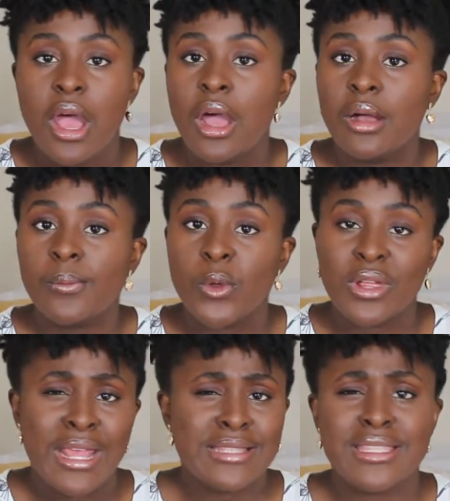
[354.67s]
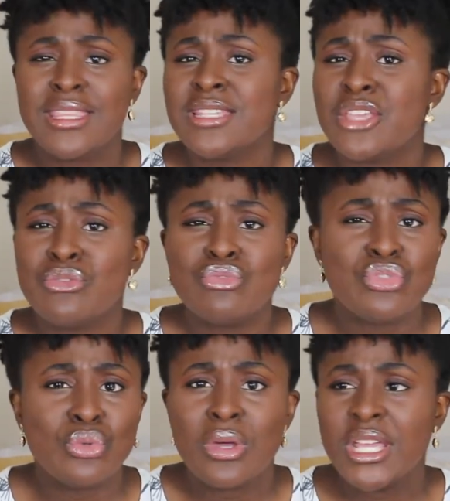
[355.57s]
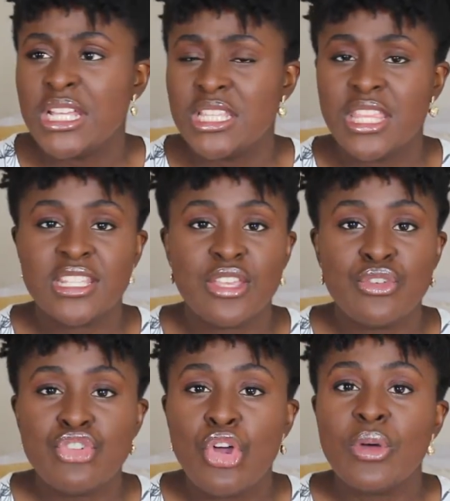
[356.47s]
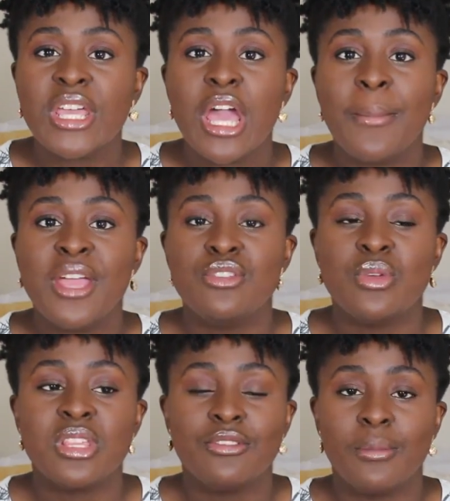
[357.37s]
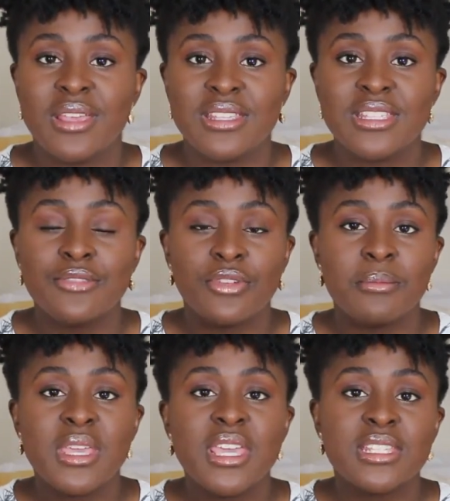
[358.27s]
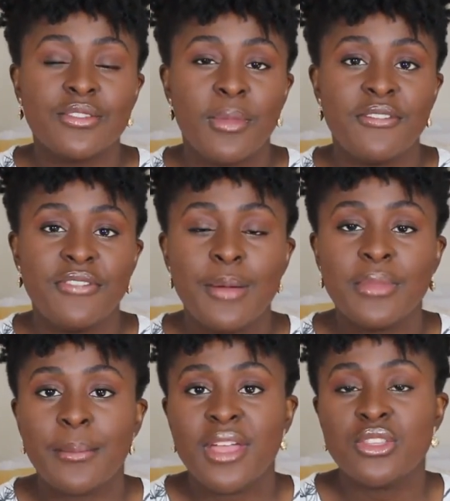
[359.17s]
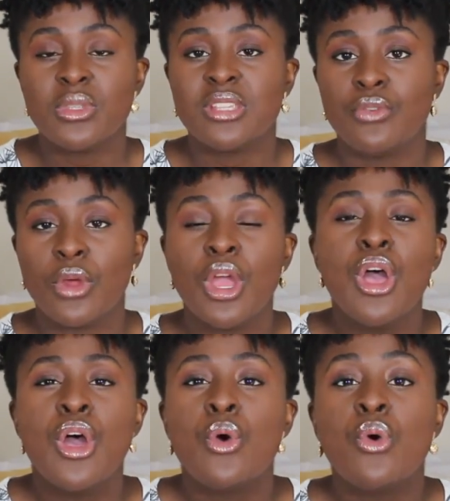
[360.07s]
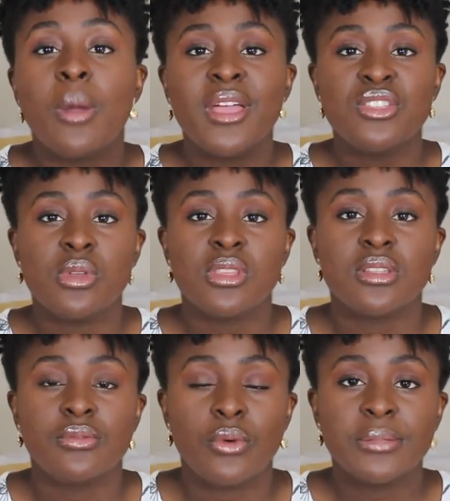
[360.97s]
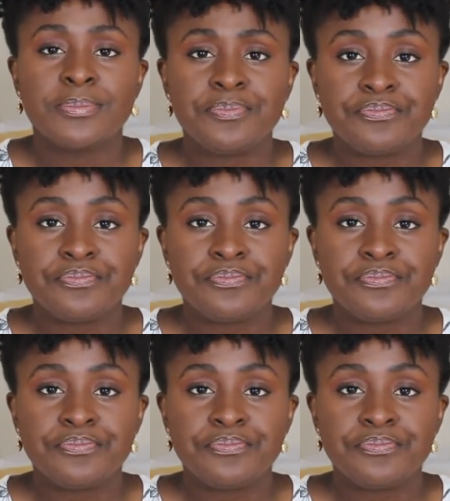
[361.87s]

organized, the things that you join, the things that you go, like, am I doing this for my, is this for me, is this for my family, am I doing this for, who am I doing this for?